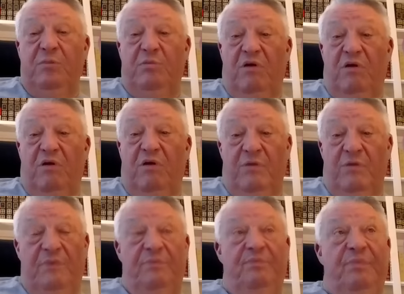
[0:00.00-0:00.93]
human
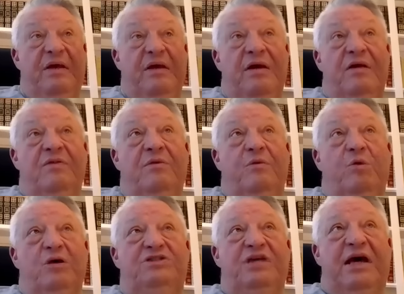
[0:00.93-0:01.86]
rights in government.
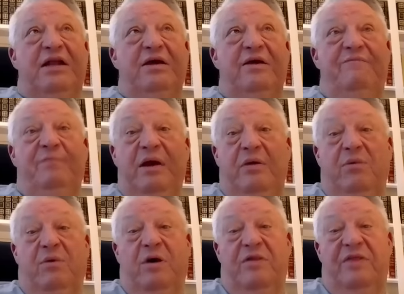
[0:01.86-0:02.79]
Where does that leave
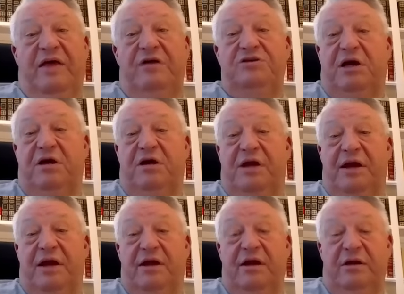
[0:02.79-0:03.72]
me? Well, thou
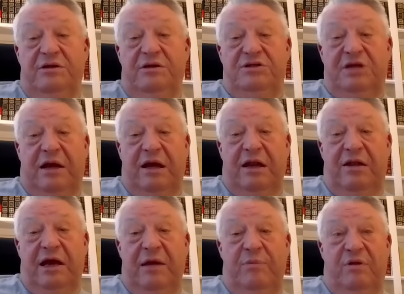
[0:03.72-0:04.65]
shalt not kill is
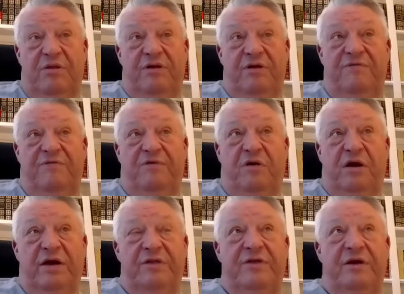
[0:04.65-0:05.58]
second table.
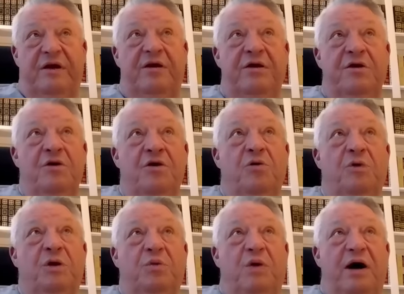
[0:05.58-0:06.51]
Therefore, I think
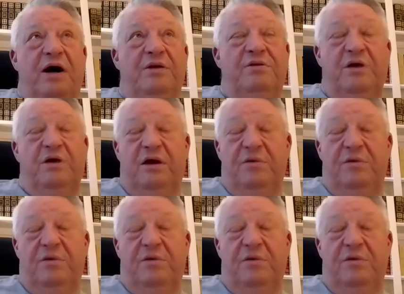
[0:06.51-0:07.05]
we want